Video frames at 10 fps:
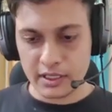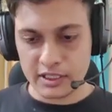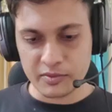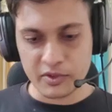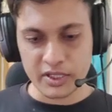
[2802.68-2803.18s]

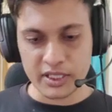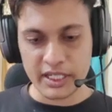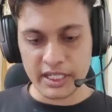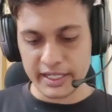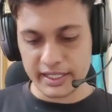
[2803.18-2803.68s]
This product
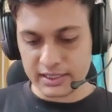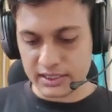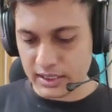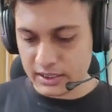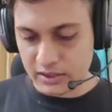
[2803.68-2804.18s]

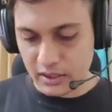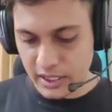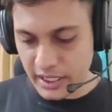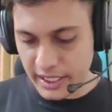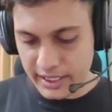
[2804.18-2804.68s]
details is
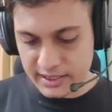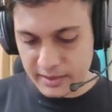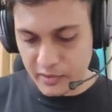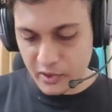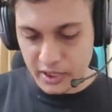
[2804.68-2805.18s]
gonna need
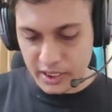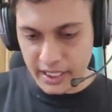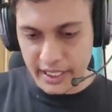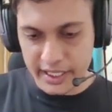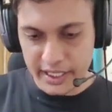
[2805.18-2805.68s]
some
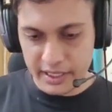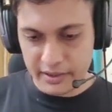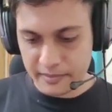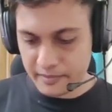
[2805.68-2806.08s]
product ID.